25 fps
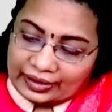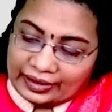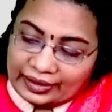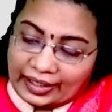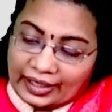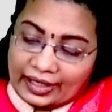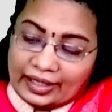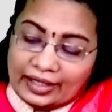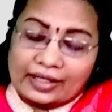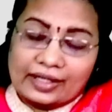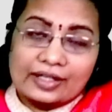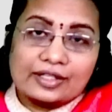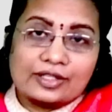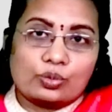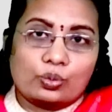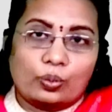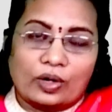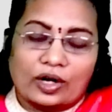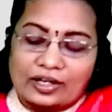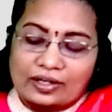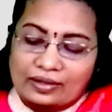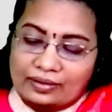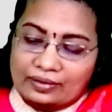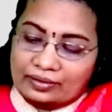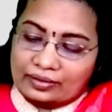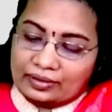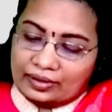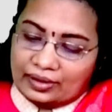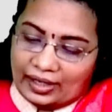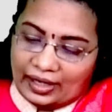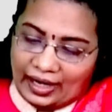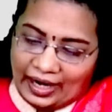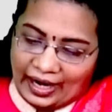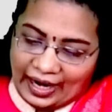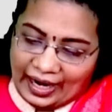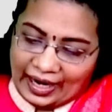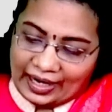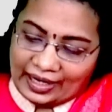A is 1
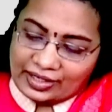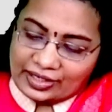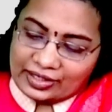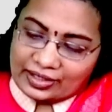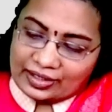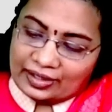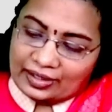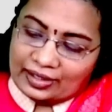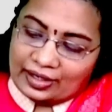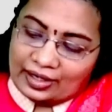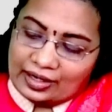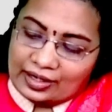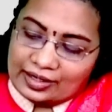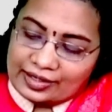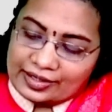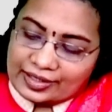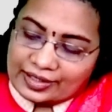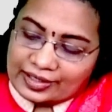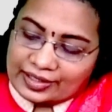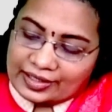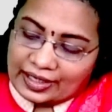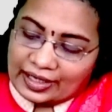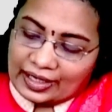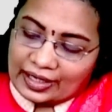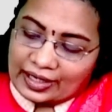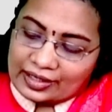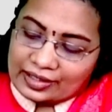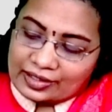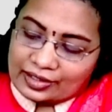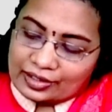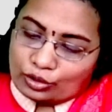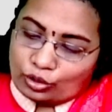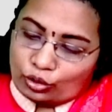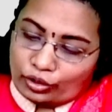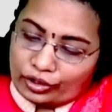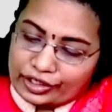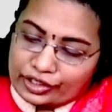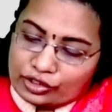and C is
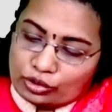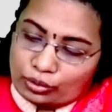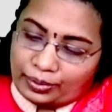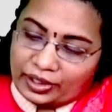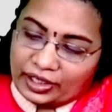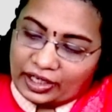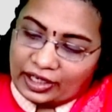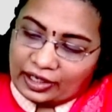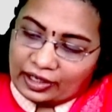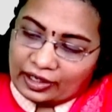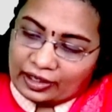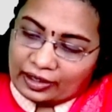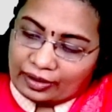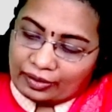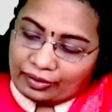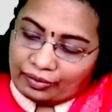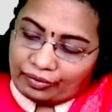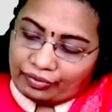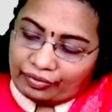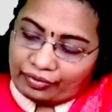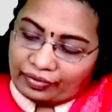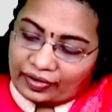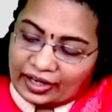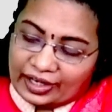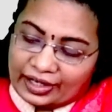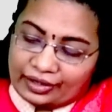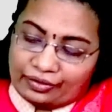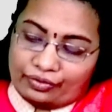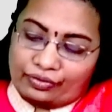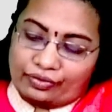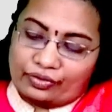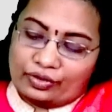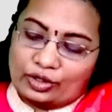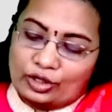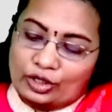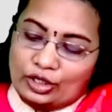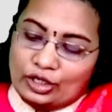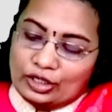going to be 5.
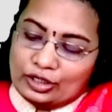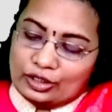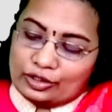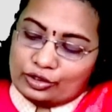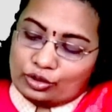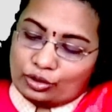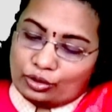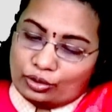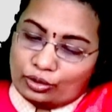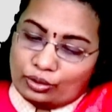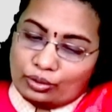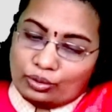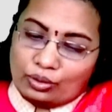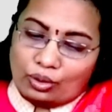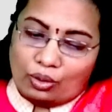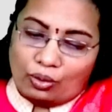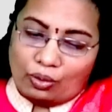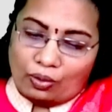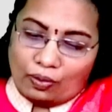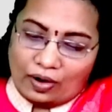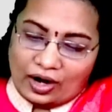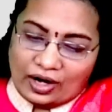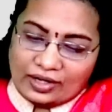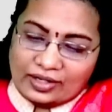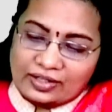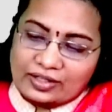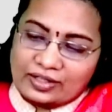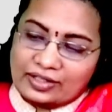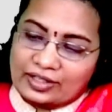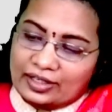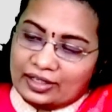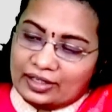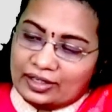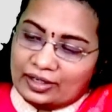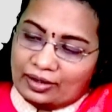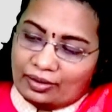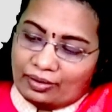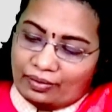So what is
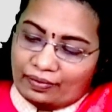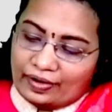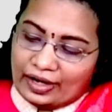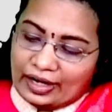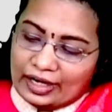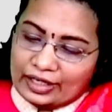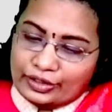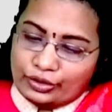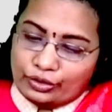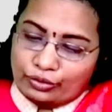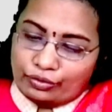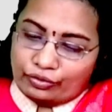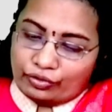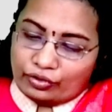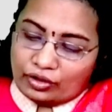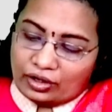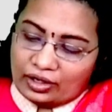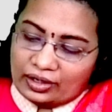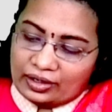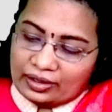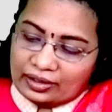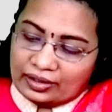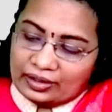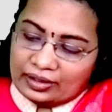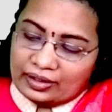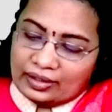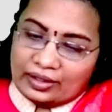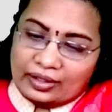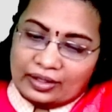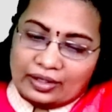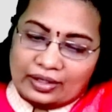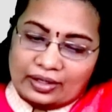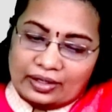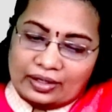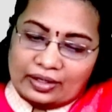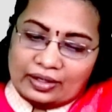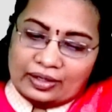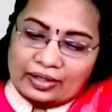the value for
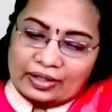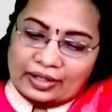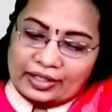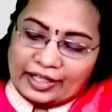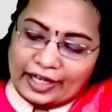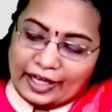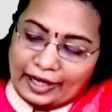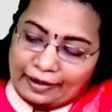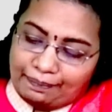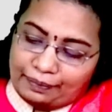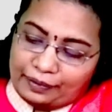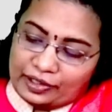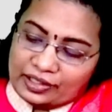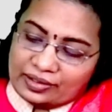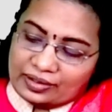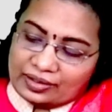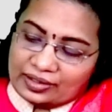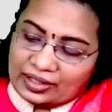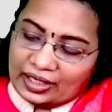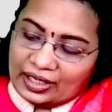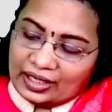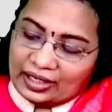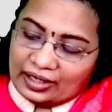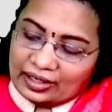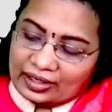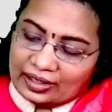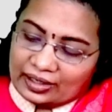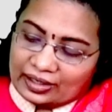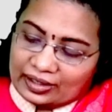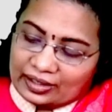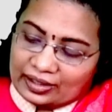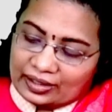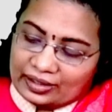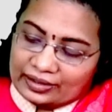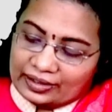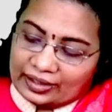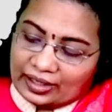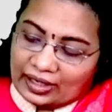A plus C?
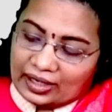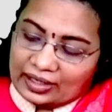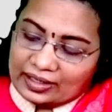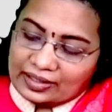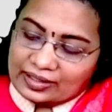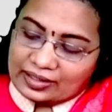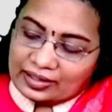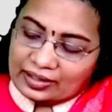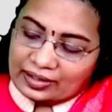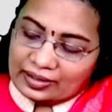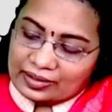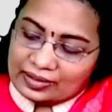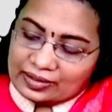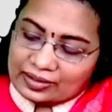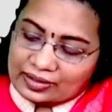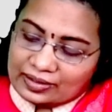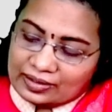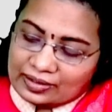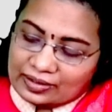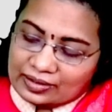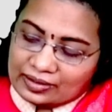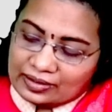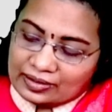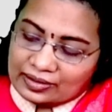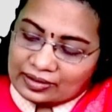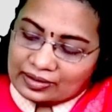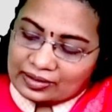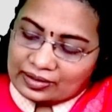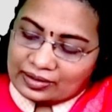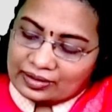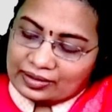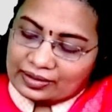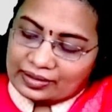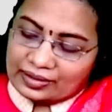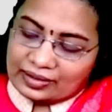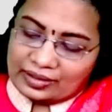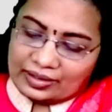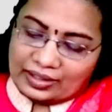The answer is
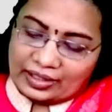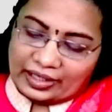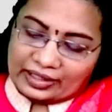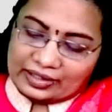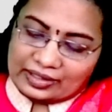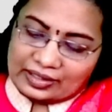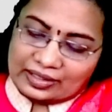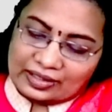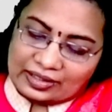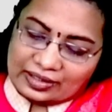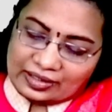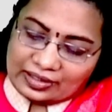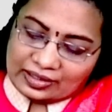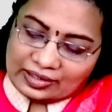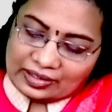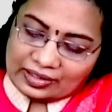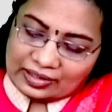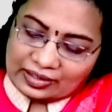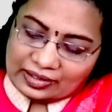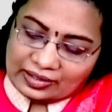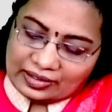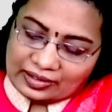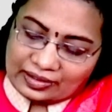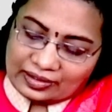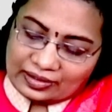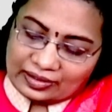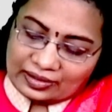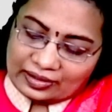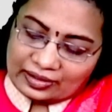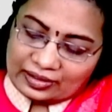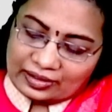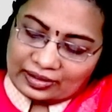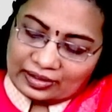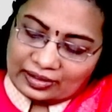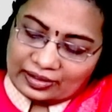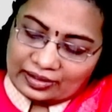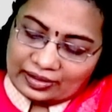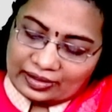6.
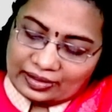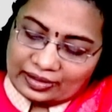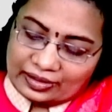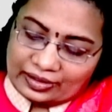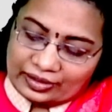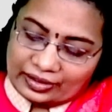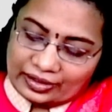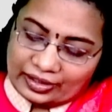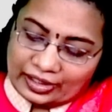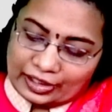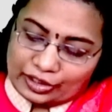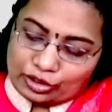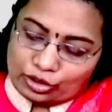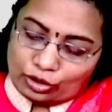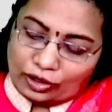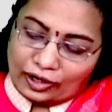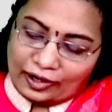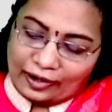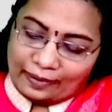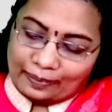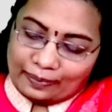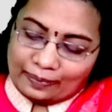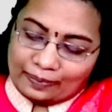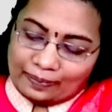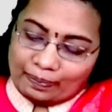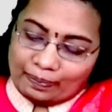That's all.